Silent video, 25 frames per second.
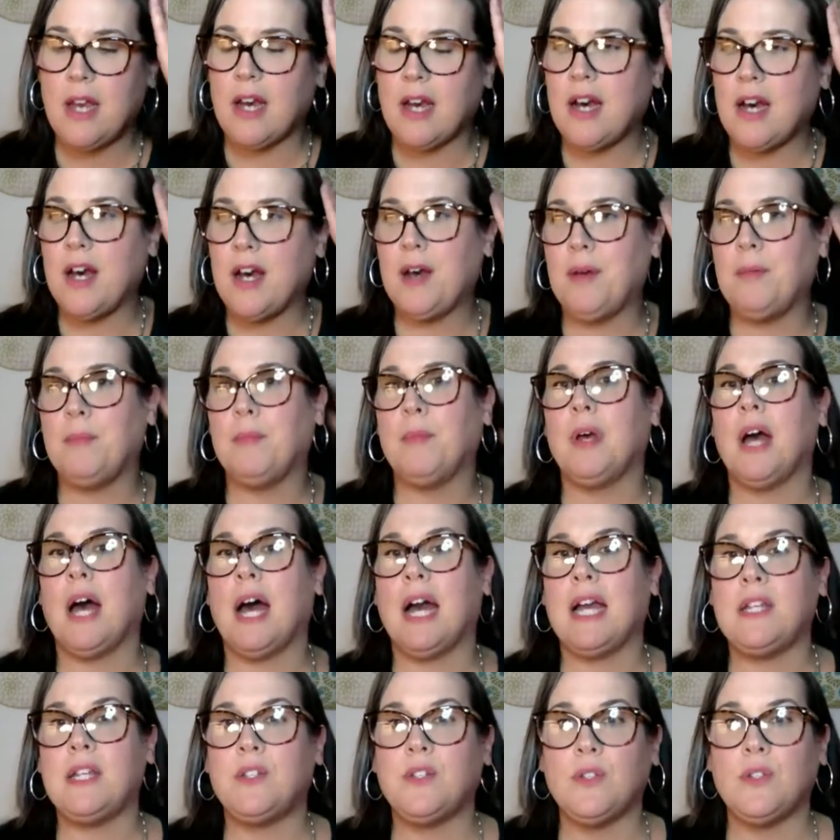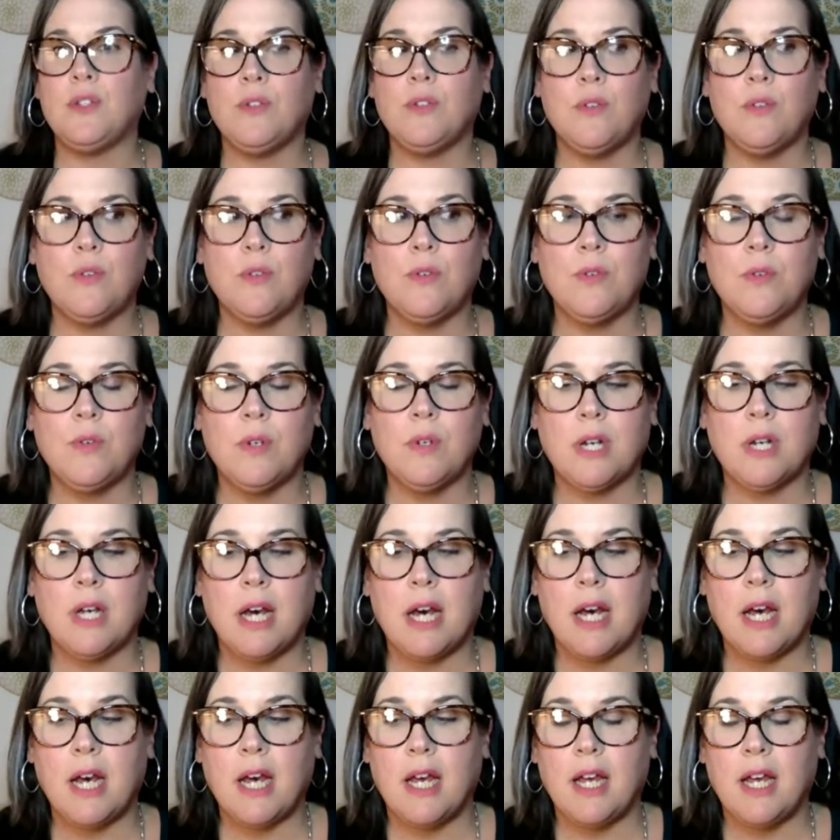I do
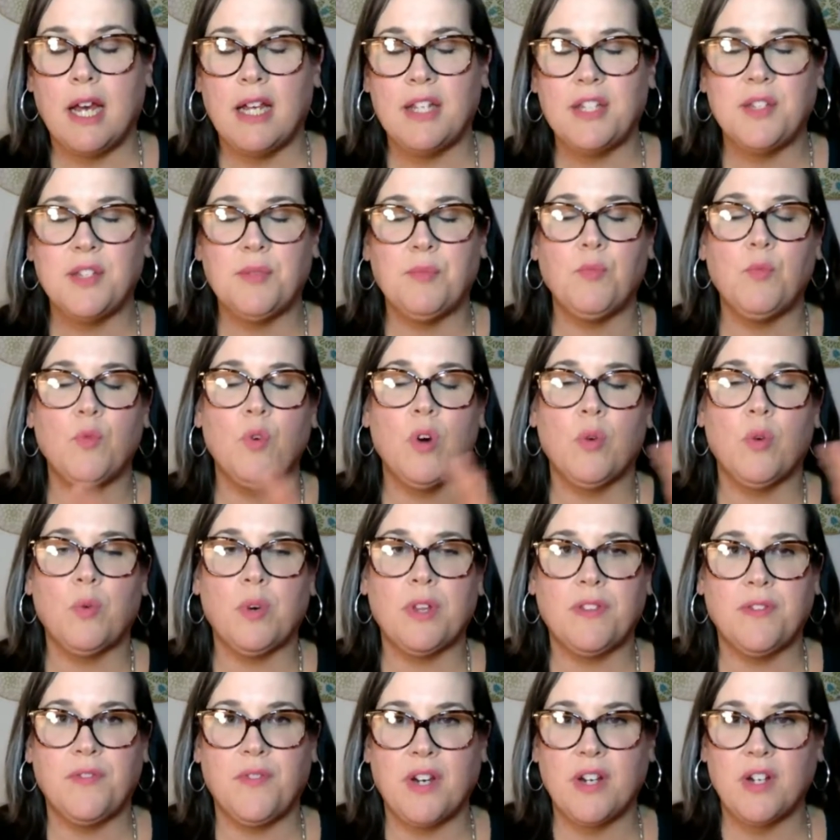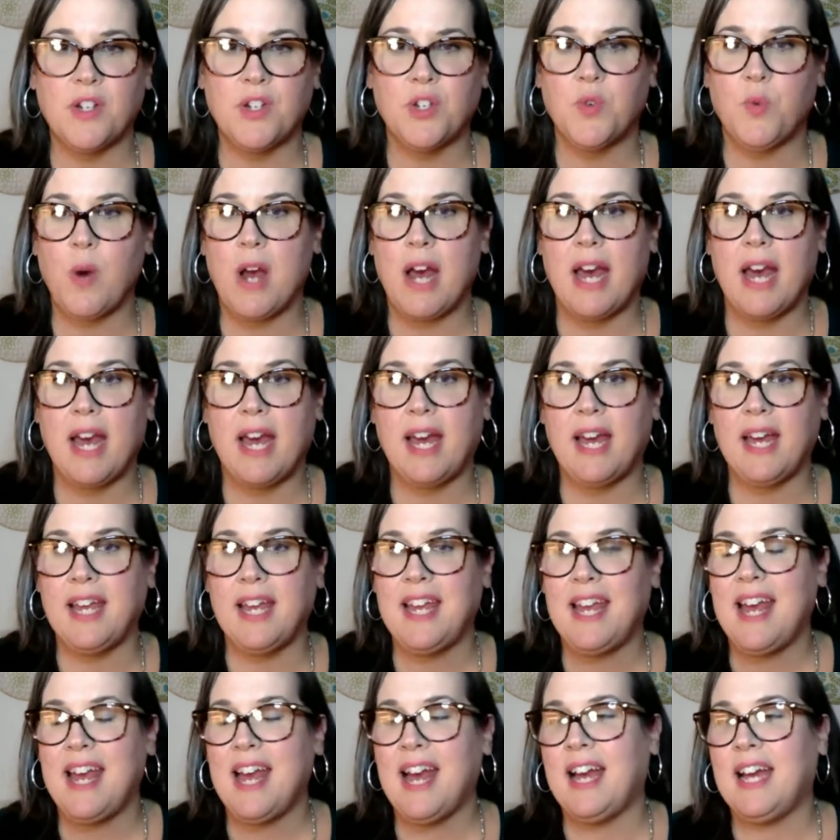some work with Feng Shui.
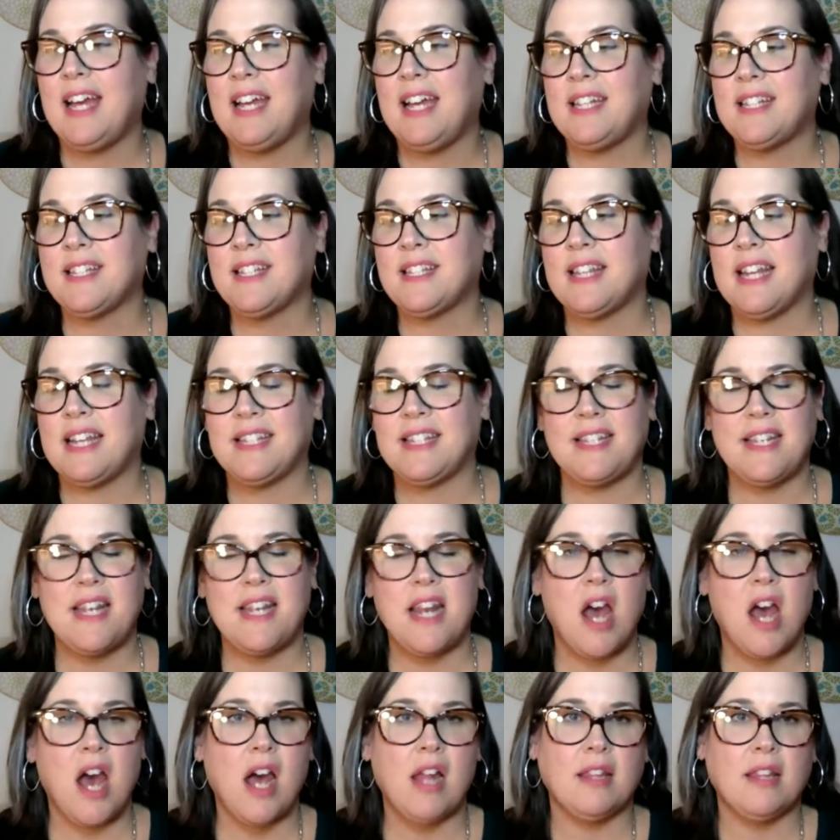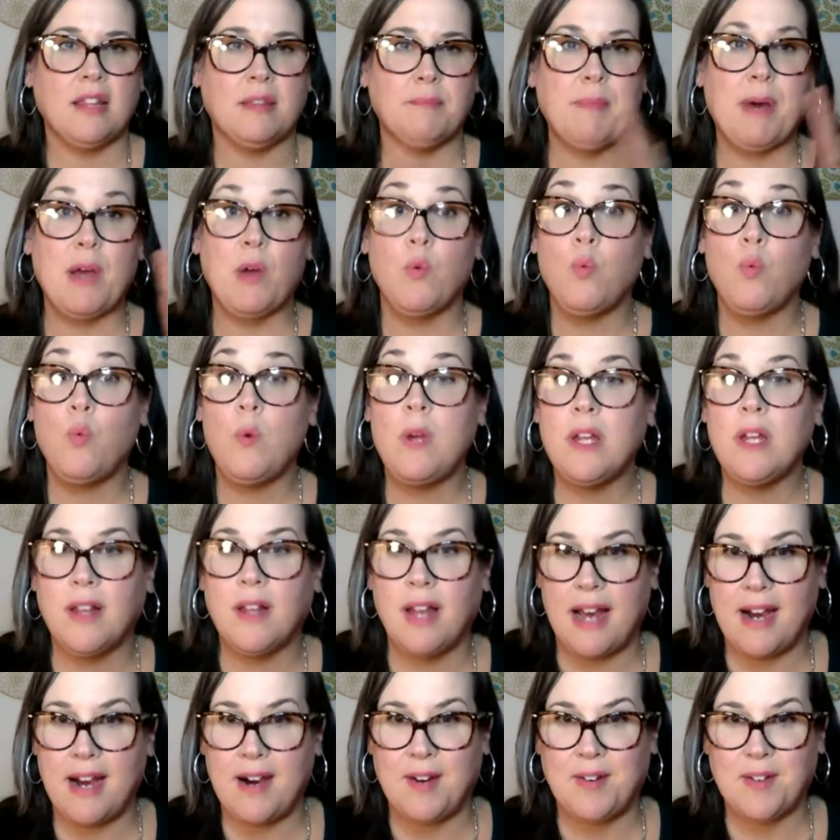That's not my
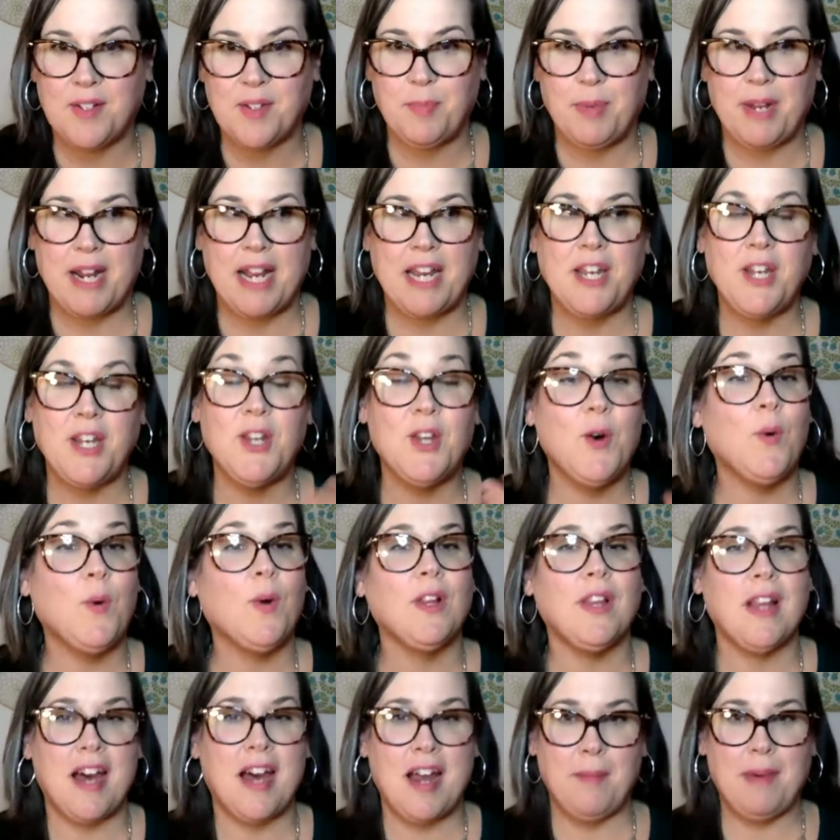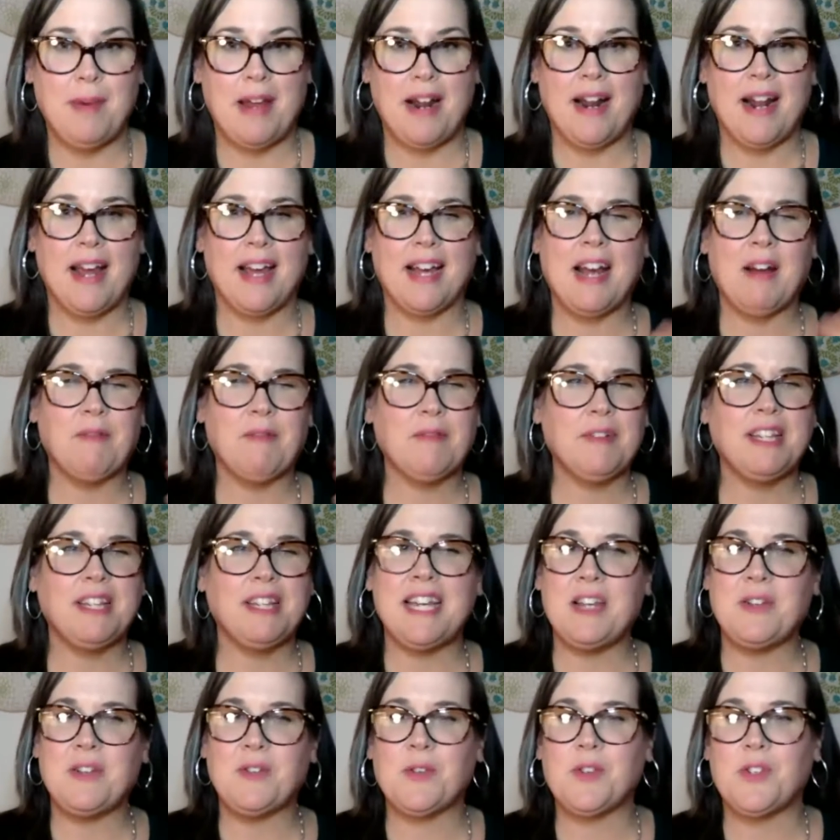wheelhouse, but I know a lot about it. I got really
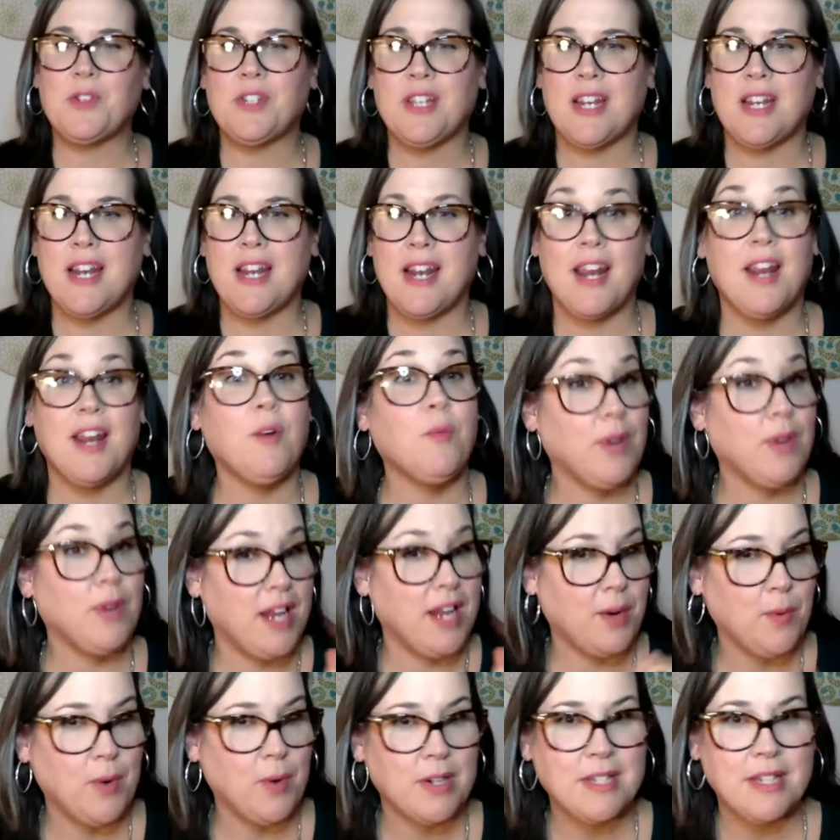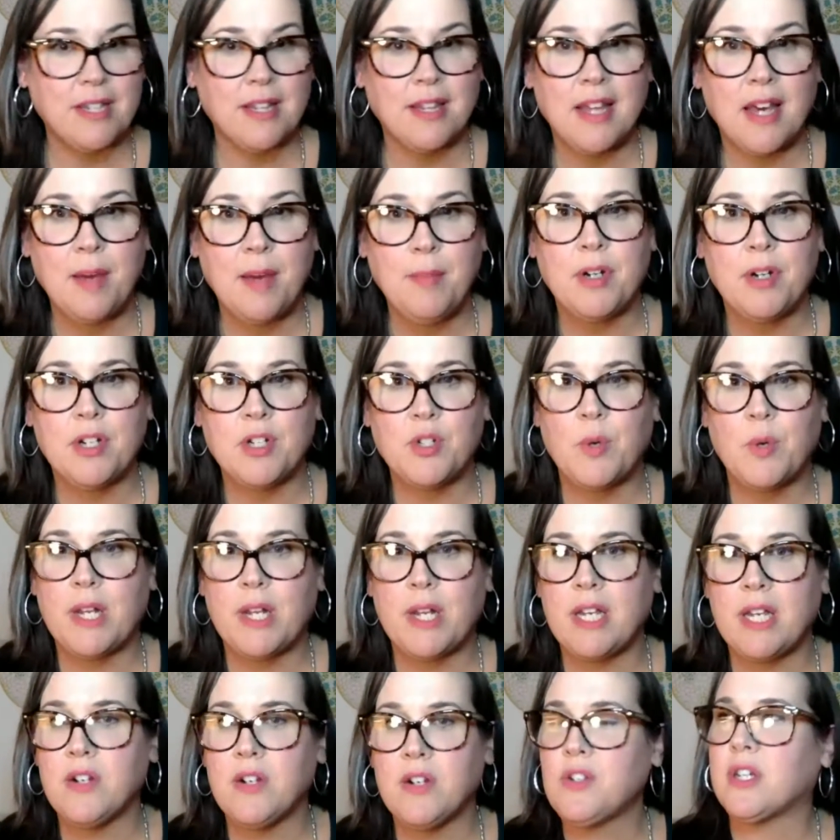interested in it when I worked in the library 20
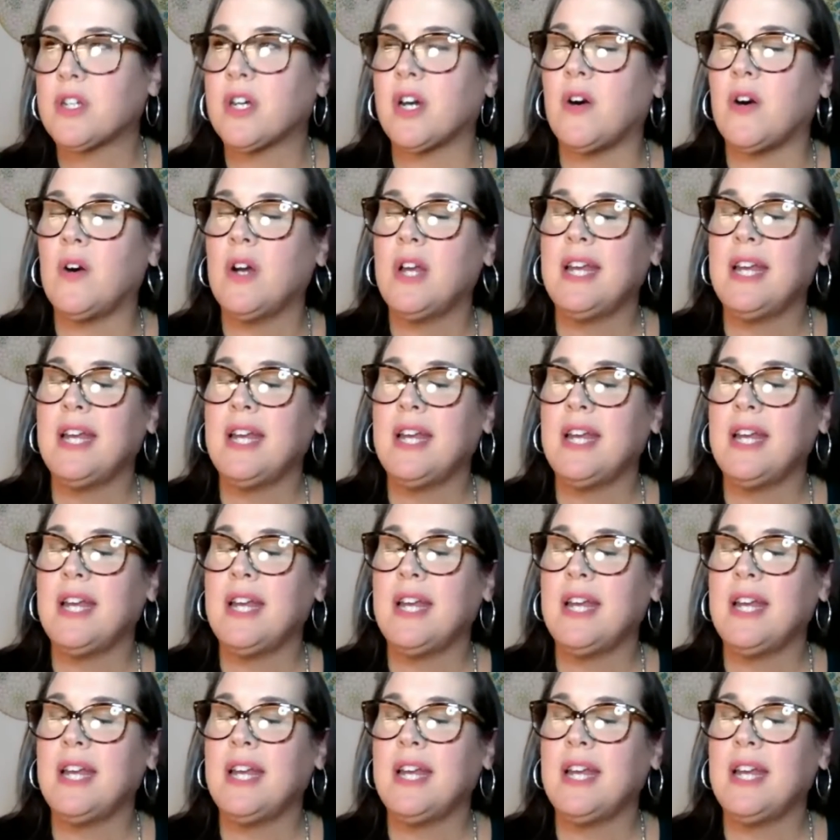years ago.